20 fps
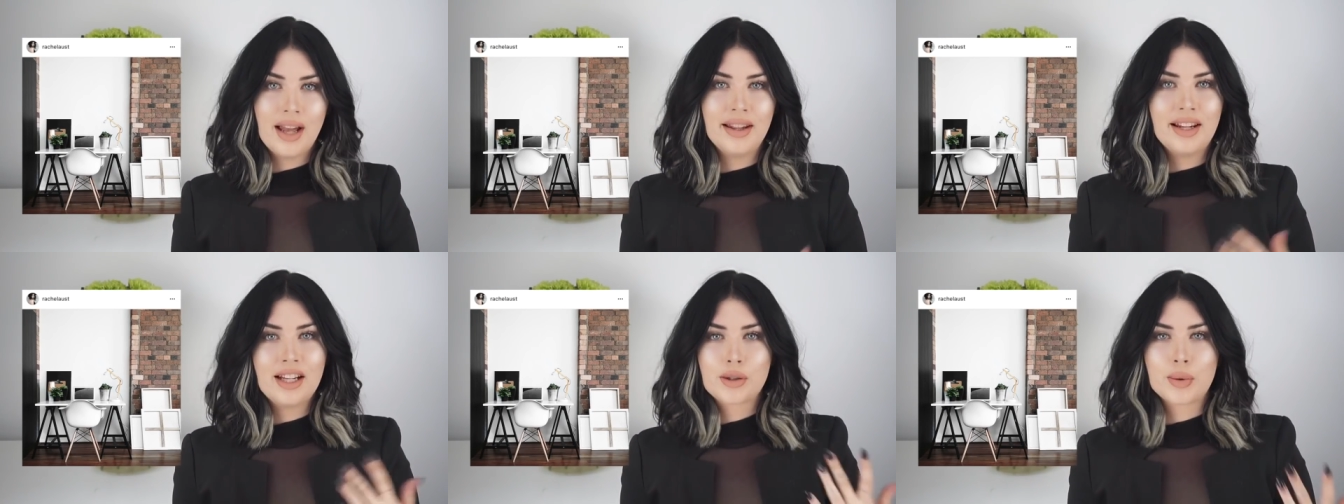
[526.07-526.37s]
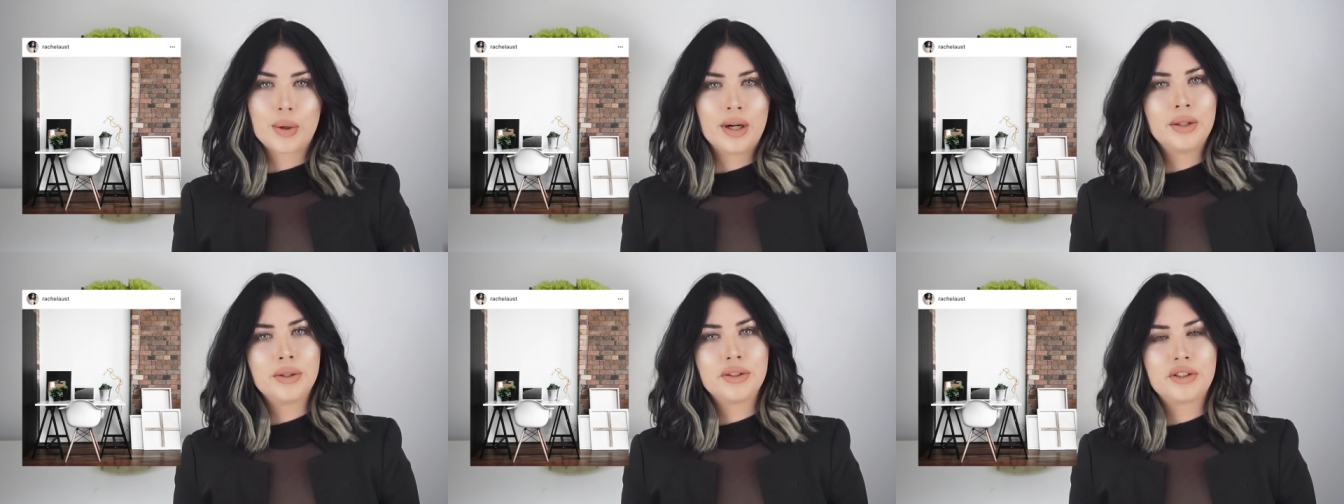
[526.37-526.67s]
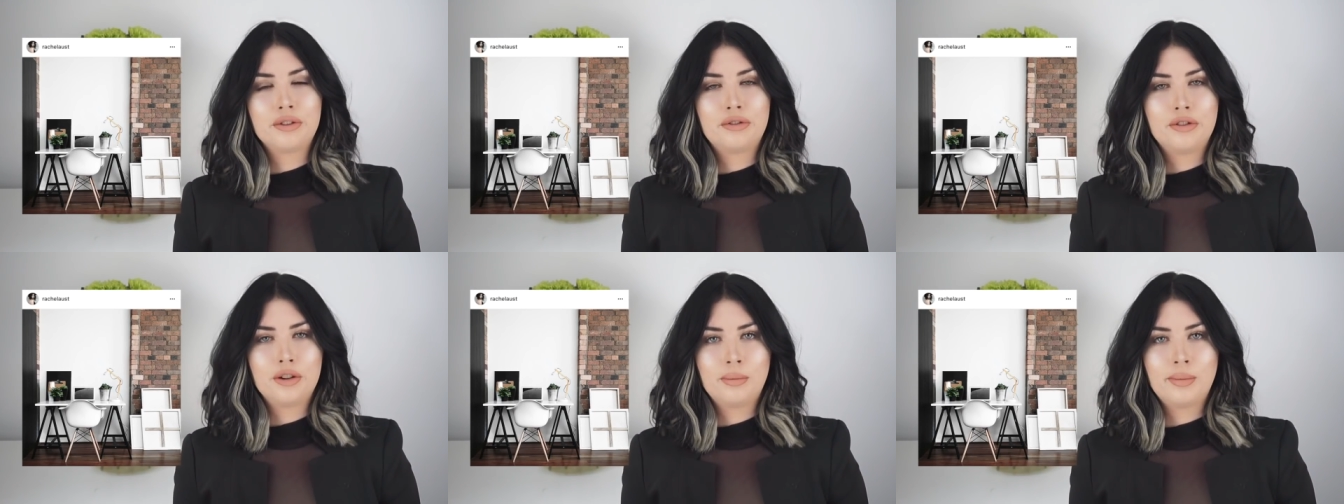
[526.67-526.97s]
And that's where I
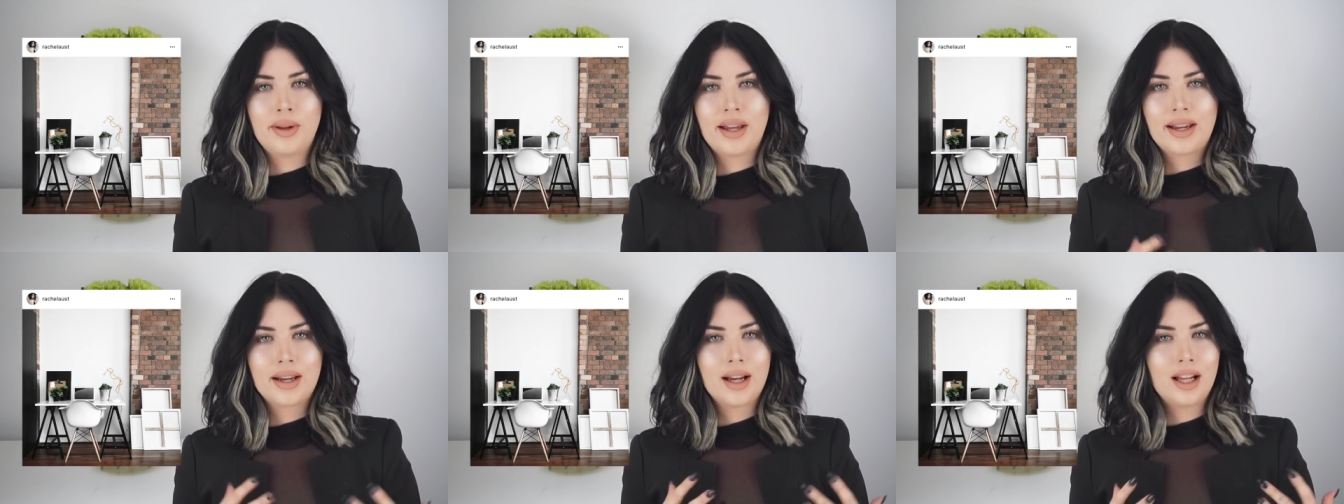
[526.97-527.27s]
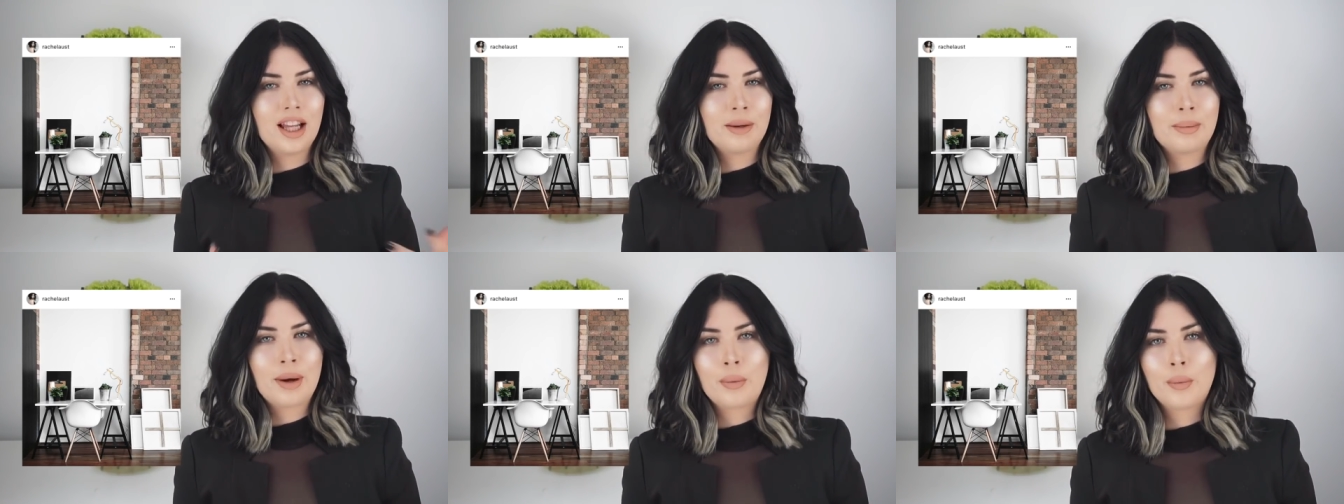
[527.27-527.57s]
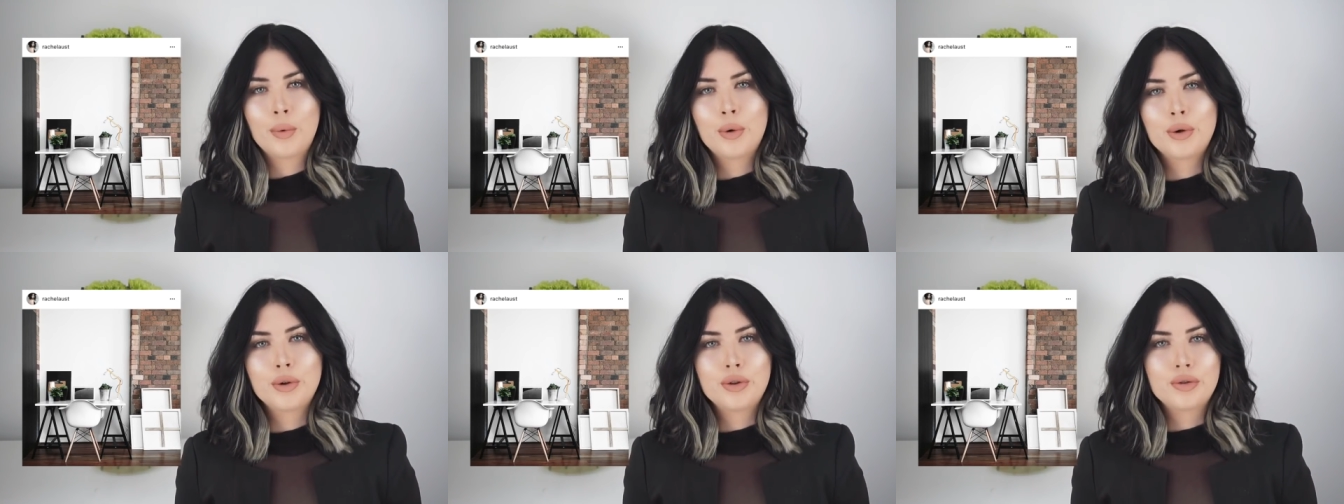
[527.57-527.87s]
also filmed like culling
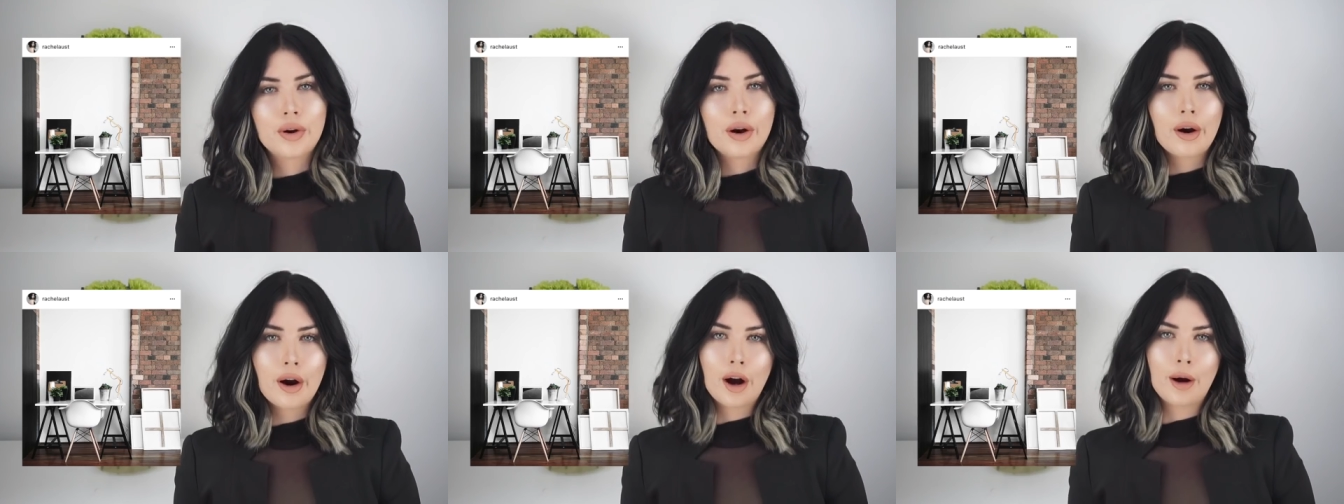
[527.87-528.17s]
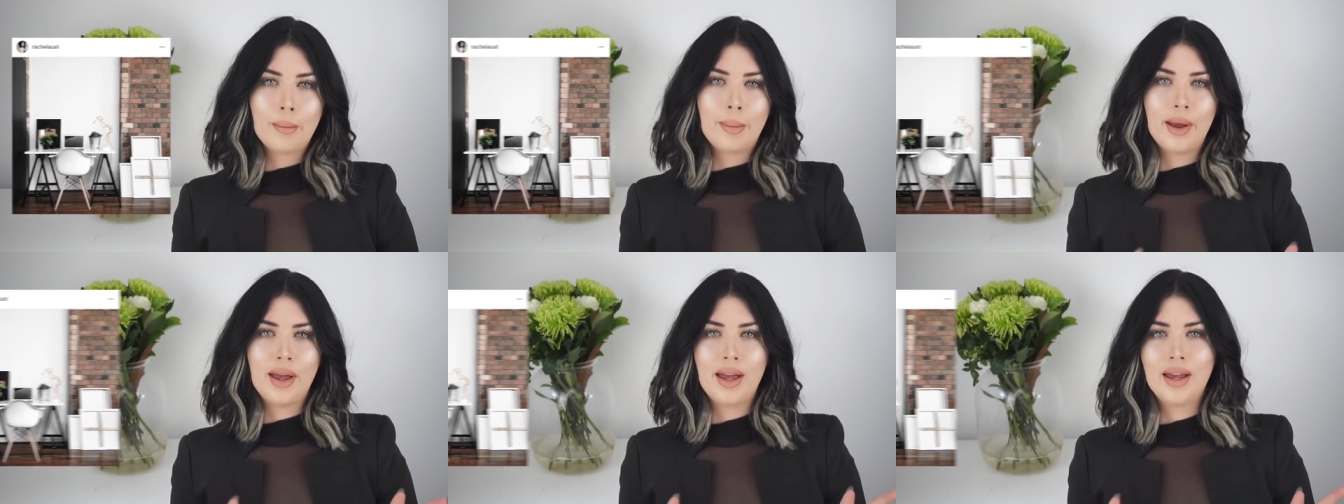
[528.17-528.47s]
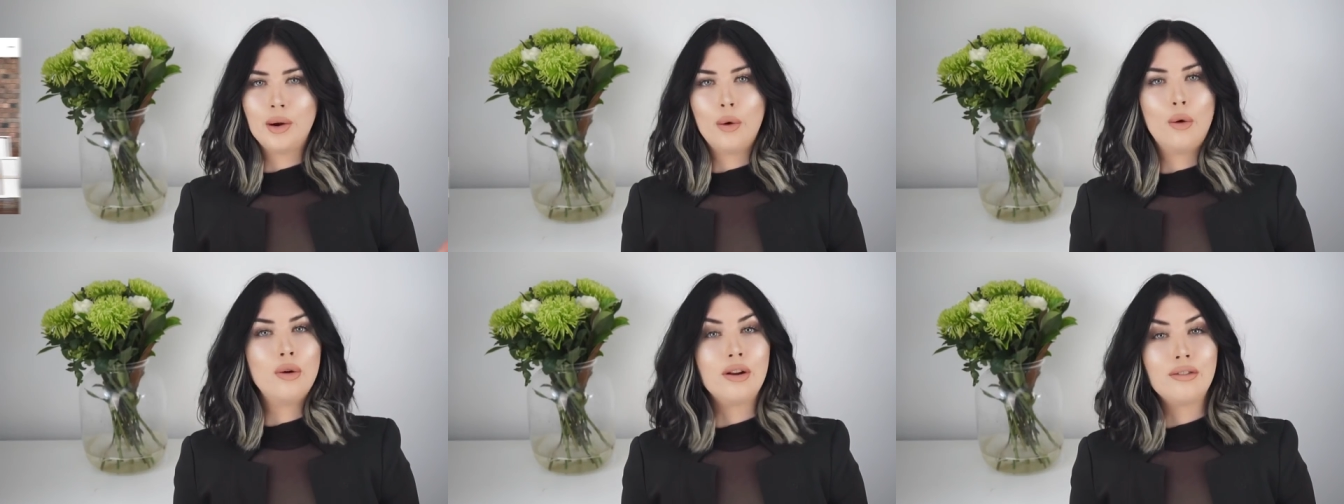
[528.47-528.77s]
my wardrobe
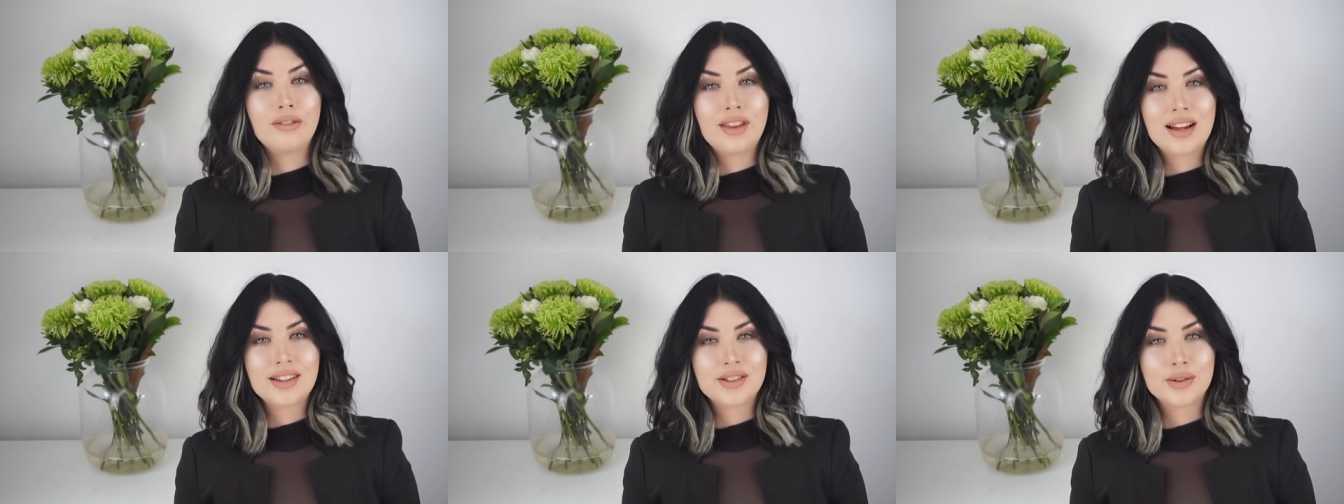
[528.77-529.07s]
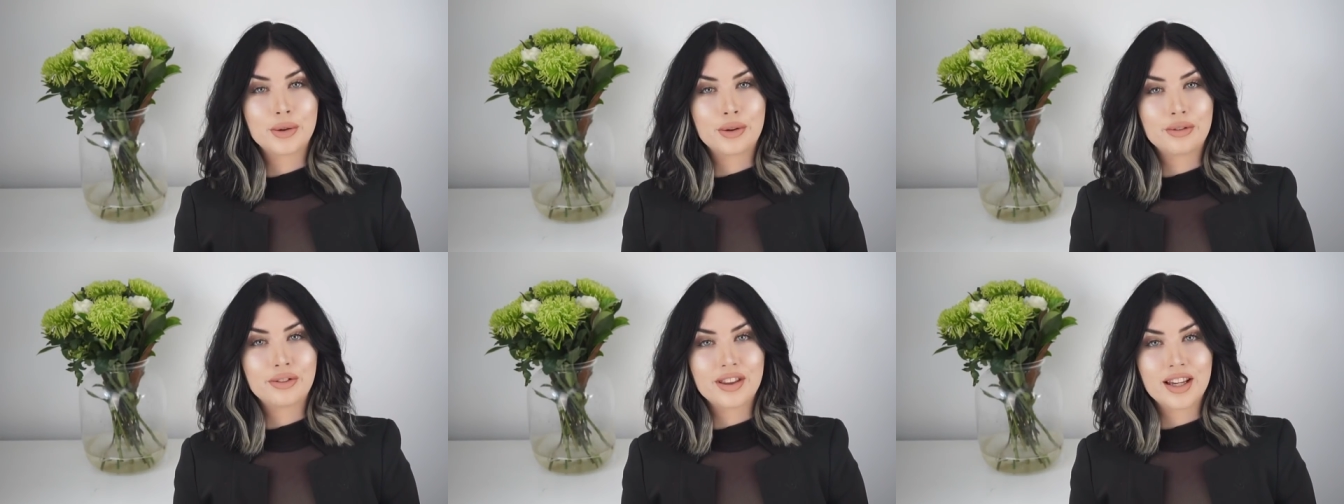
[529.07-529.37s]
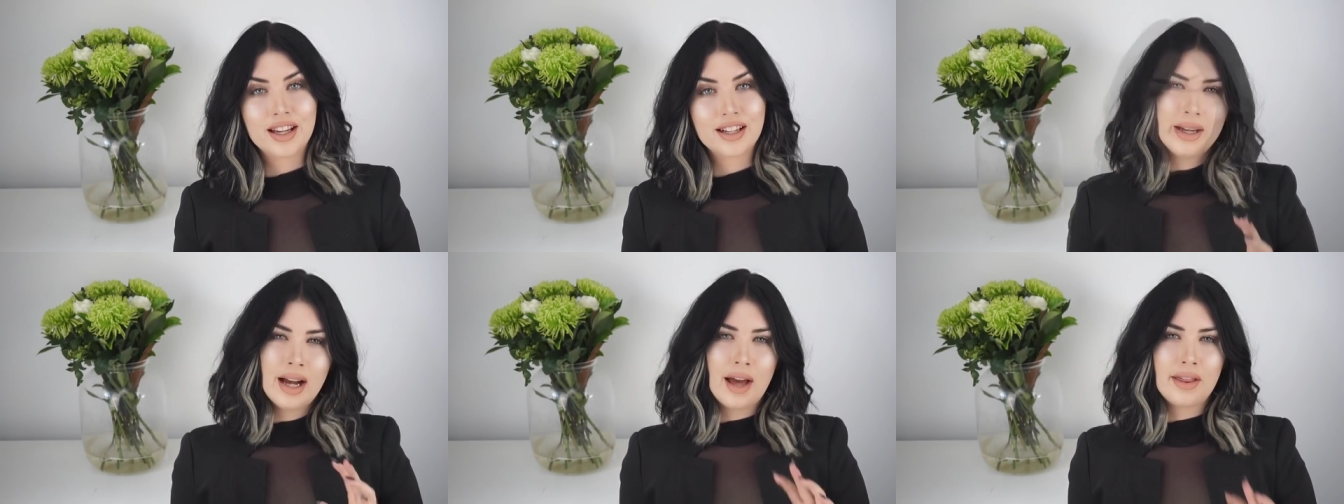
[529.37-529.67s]
and all of that sort of thing.